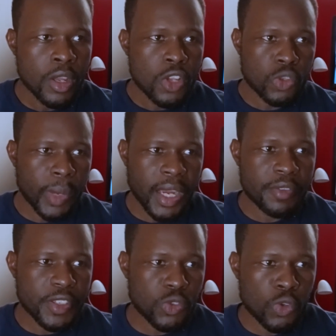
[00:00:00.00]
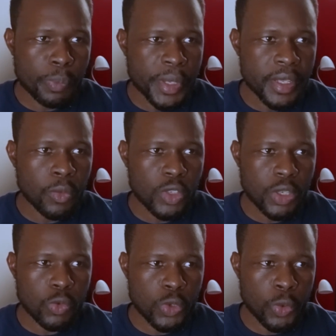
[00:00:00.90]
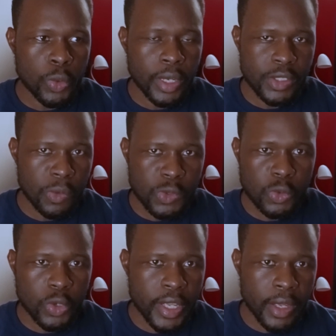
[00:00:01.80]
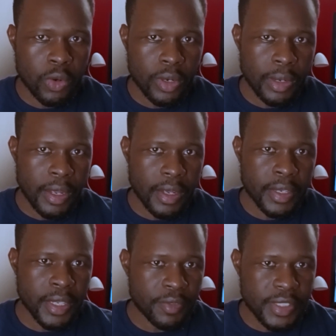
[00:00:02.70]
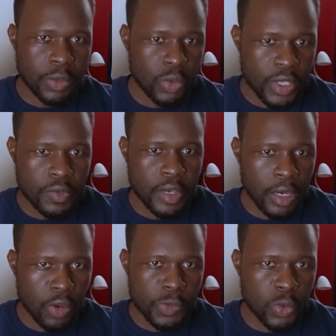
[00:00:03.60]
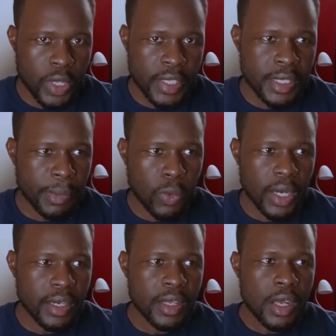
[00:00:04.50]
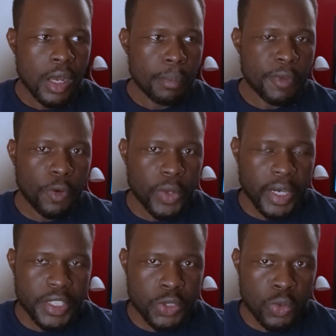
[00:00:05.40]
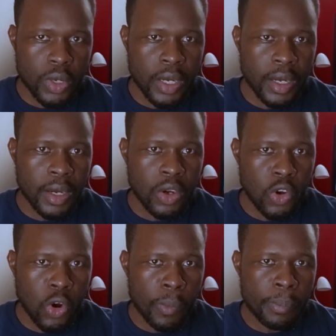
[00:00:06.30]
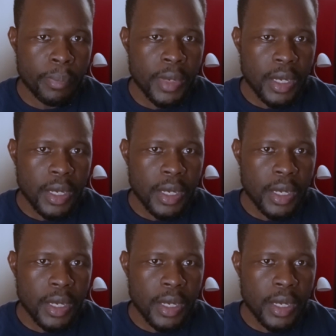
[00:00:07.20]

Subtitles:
So my advice would be, what I would do as a home studio guy, or any advice I would give home studio guys, number one, before we rush to room